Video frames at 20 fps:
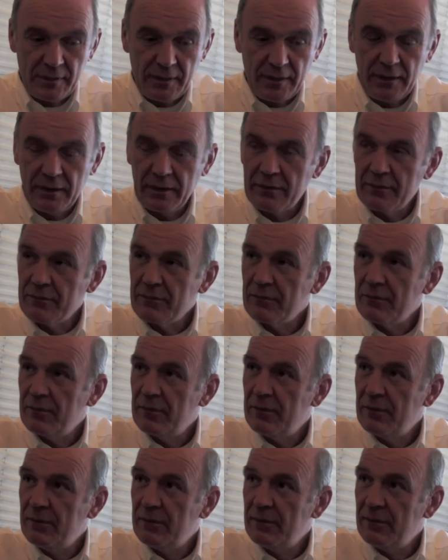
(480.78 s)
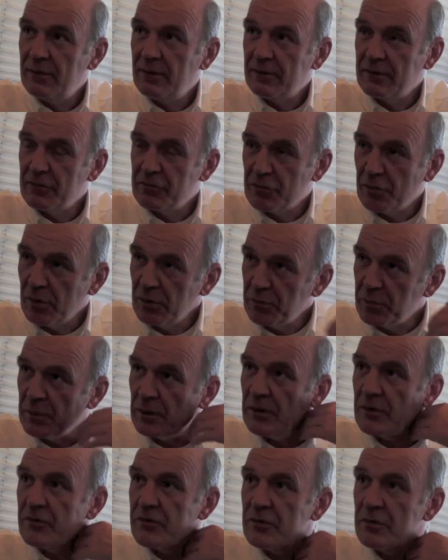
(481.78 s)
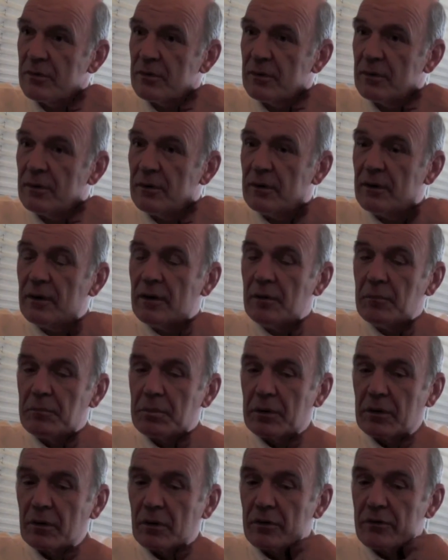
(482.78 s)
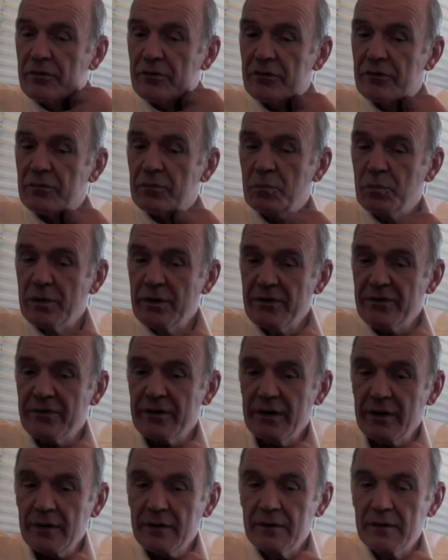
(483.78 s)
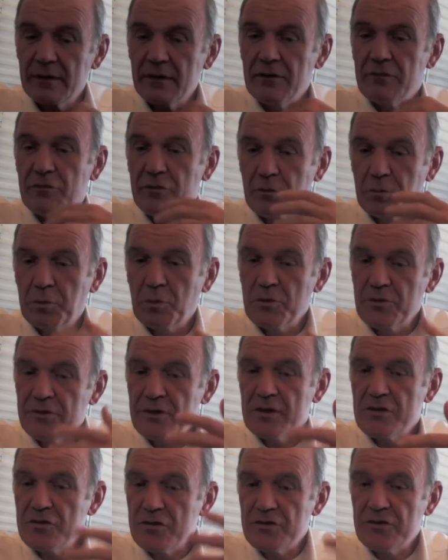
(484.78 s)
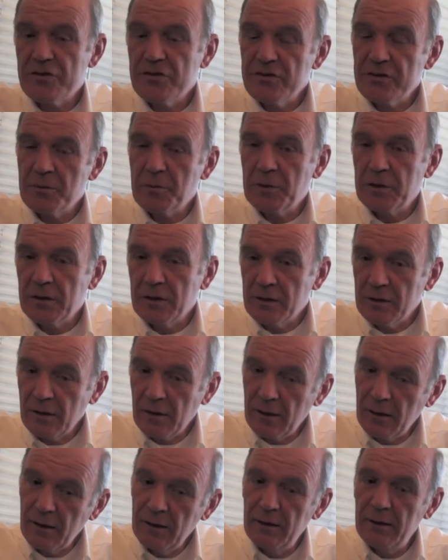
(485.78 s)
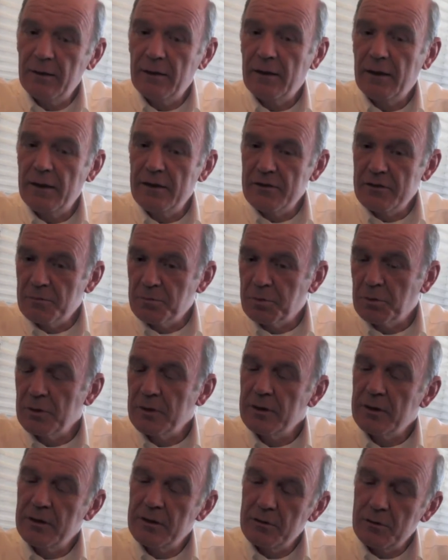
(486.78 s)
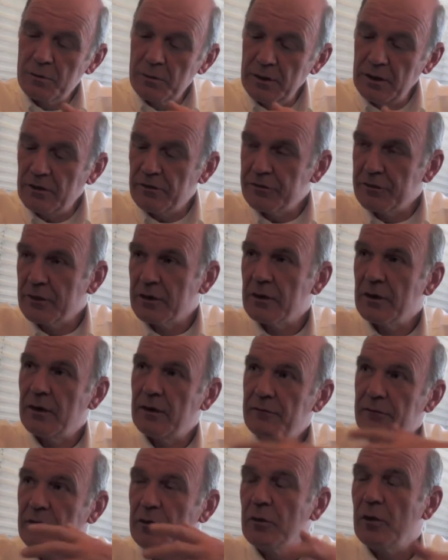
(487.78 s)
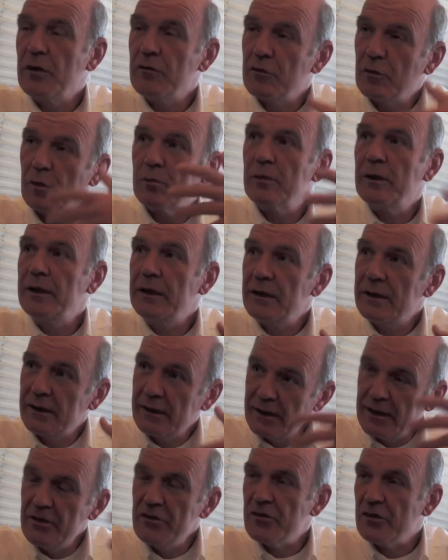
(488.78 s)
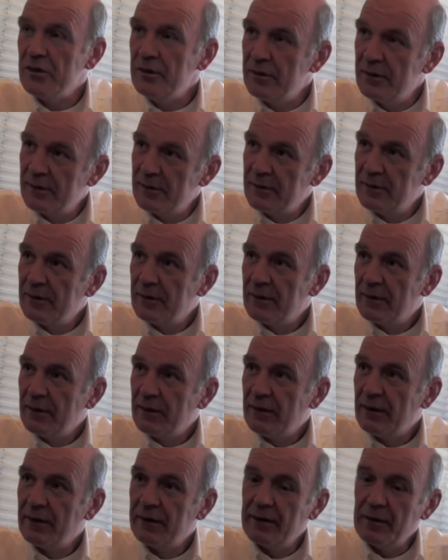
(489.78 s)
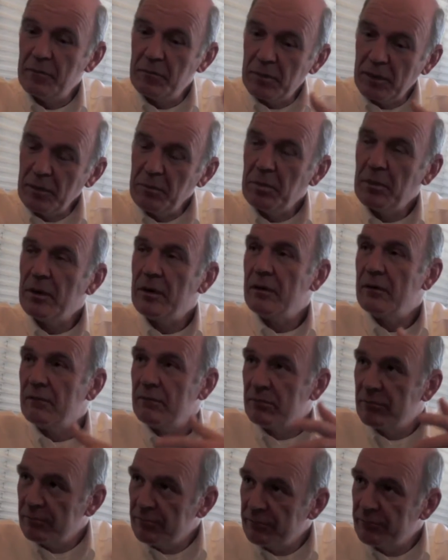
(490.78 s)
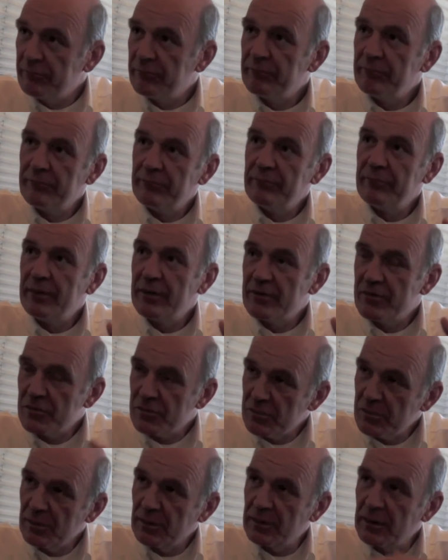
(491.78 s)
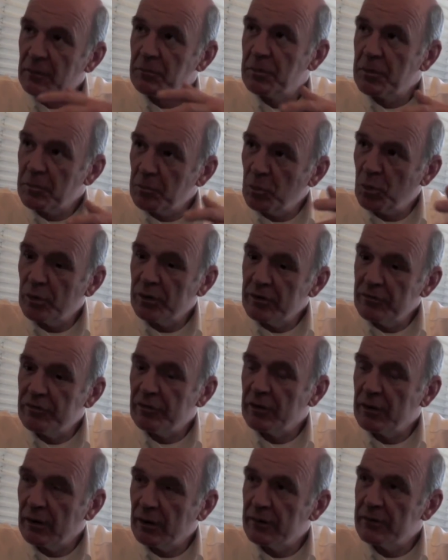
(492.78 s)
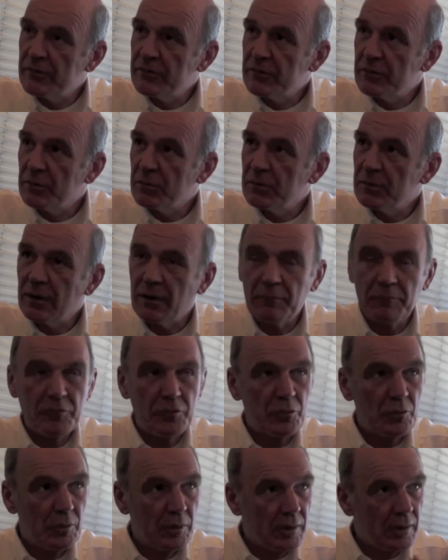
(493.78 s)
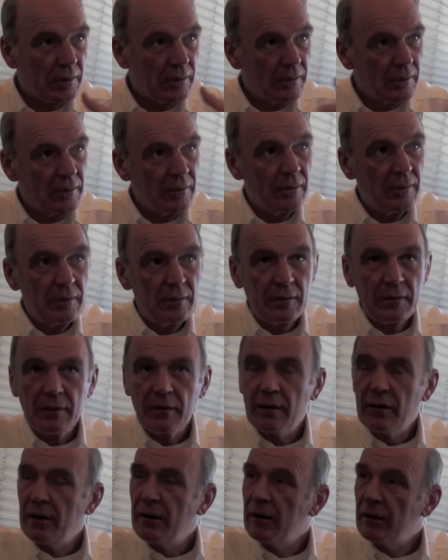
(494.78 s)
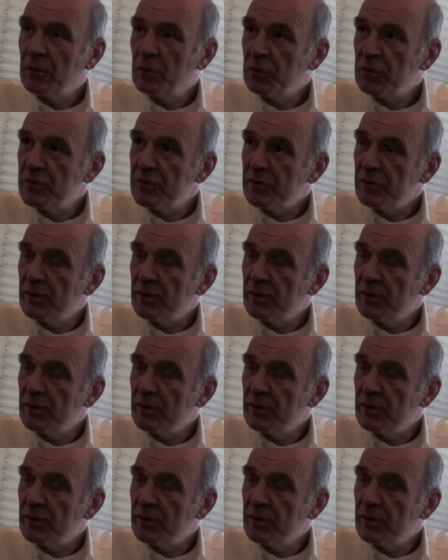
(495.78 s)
it on the front wheels, because we think that if you put such a system in the car and you put it in the rear of the car where you have already the engine, then maybe it's a little bit more difficult to come to a good